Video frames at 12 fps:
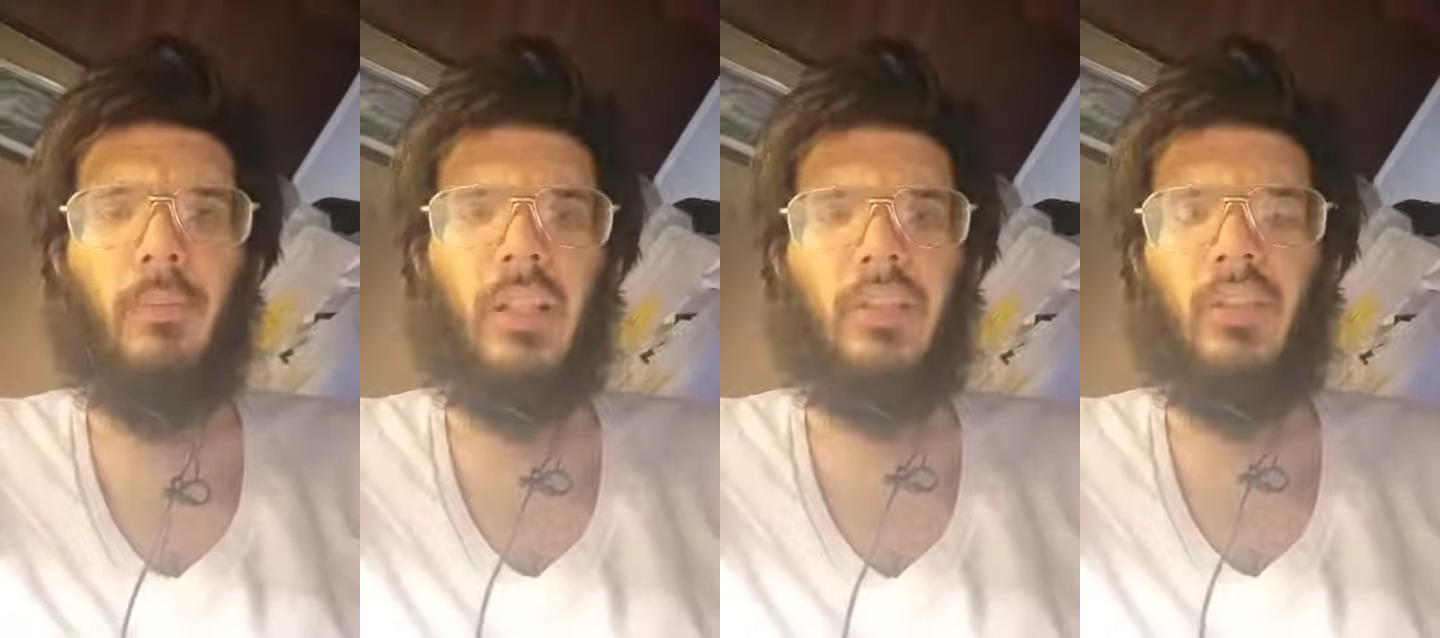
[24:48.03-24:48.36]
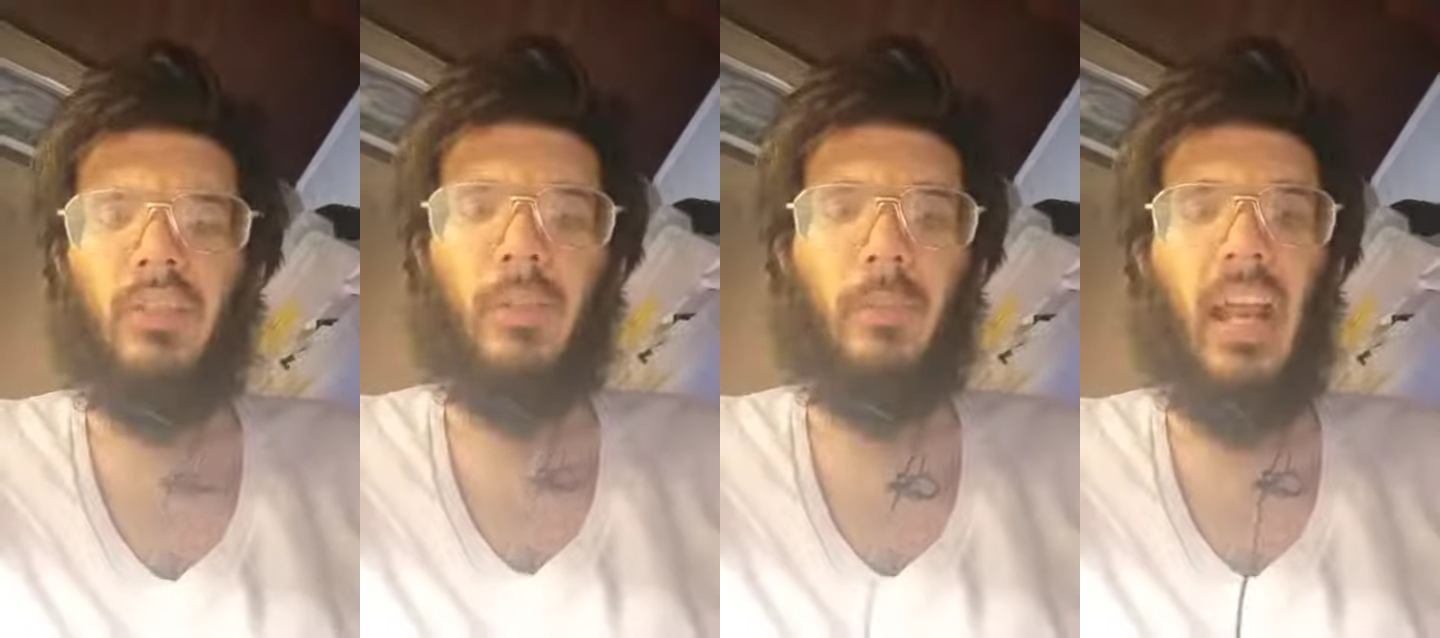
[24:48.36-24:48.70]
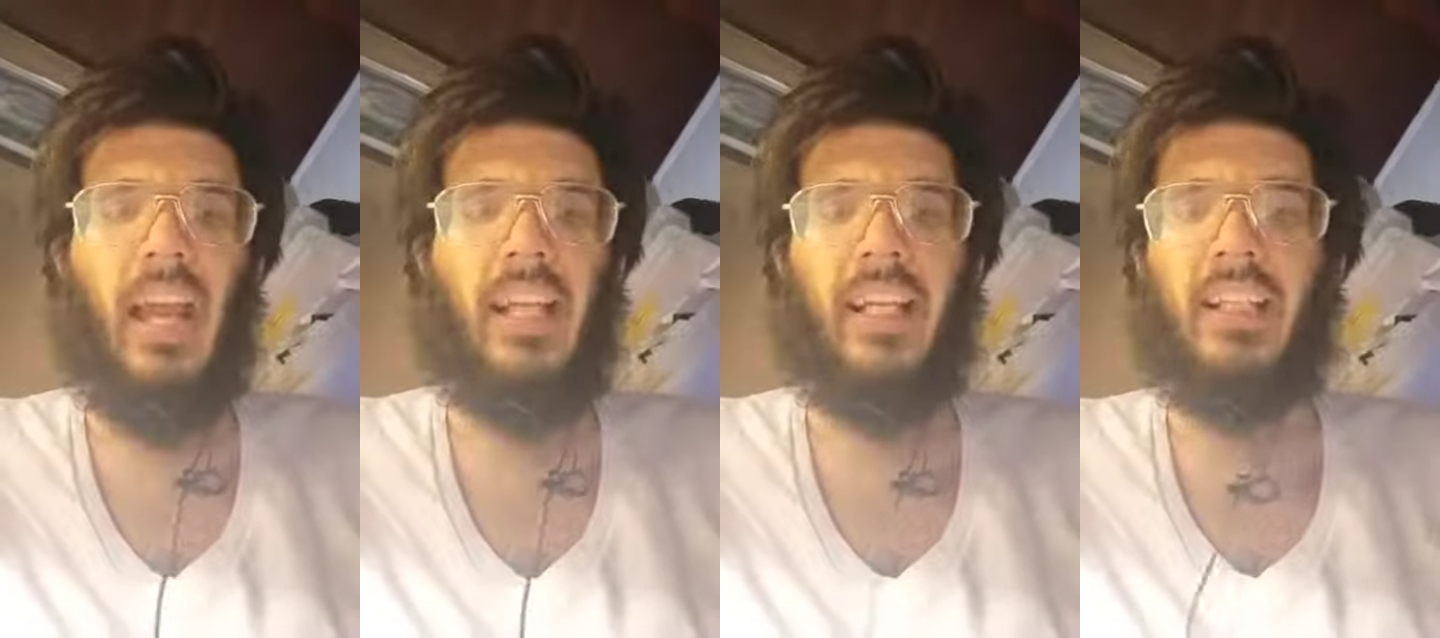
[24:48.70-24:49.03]
because you have to
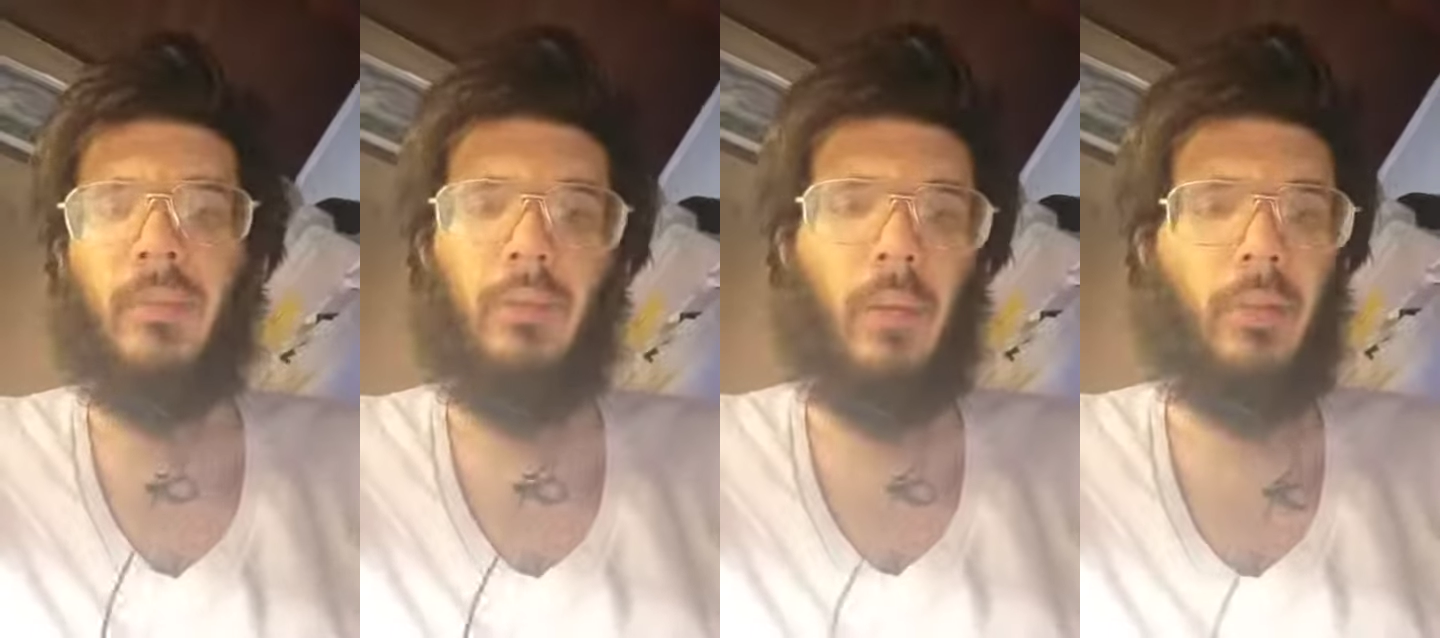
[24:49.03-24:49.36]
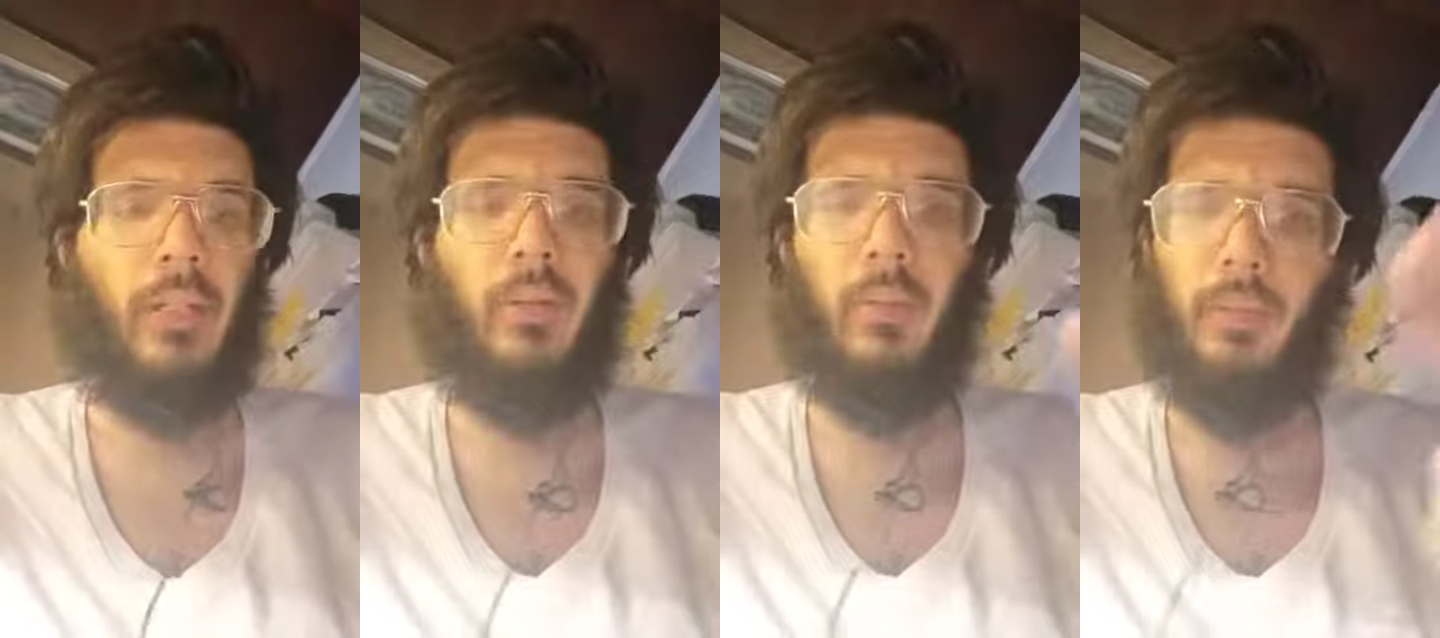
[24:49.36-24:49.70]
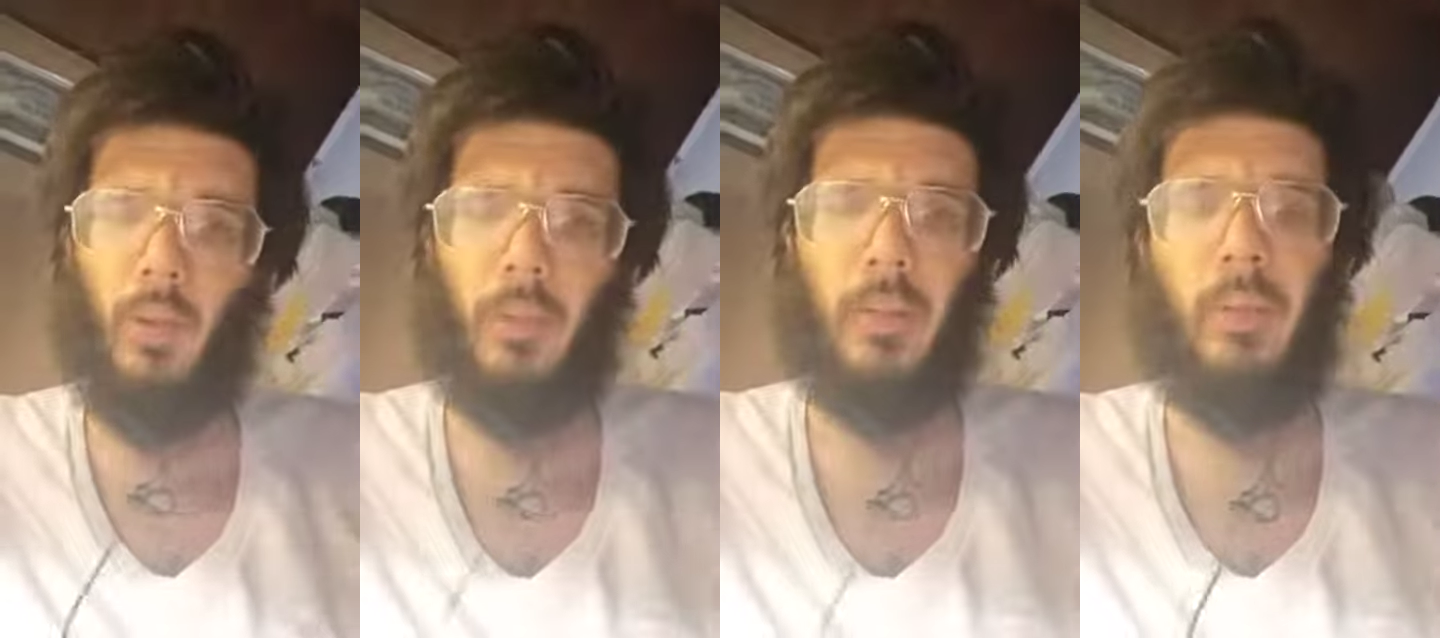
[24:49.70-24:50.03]
pay and get the
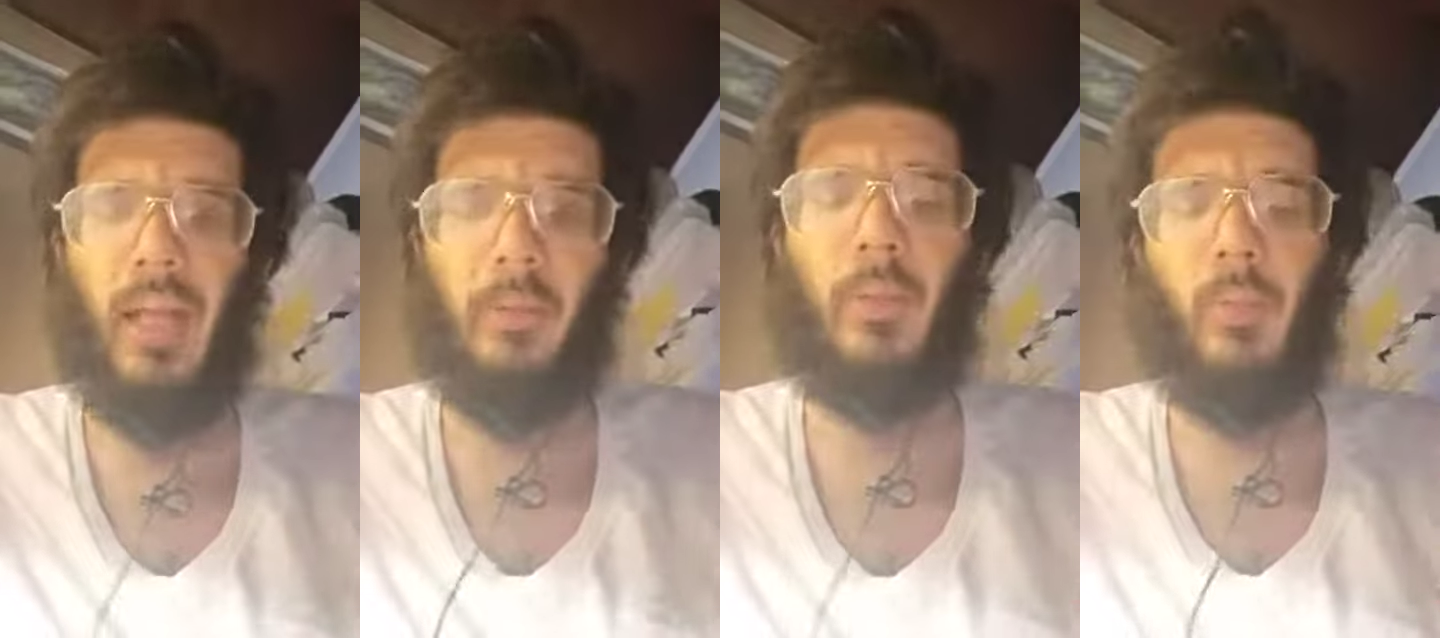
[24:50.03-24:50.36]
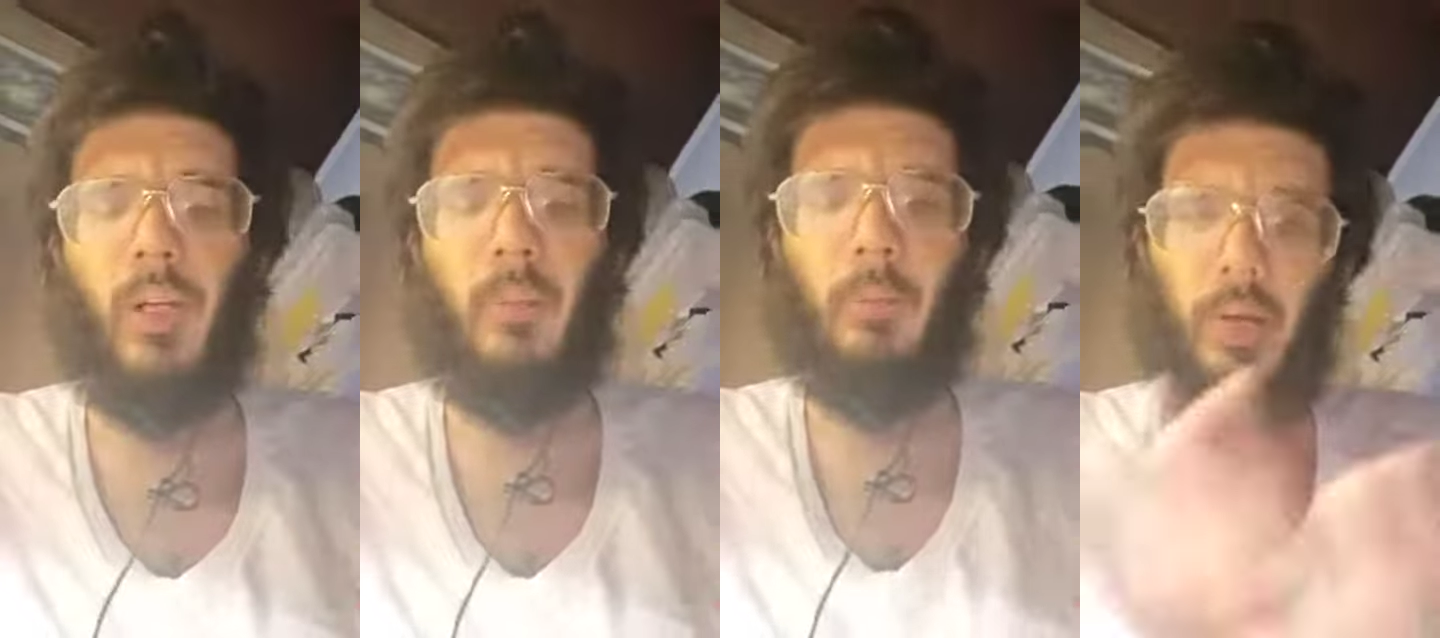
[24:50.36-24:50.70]
appropriate paperwork.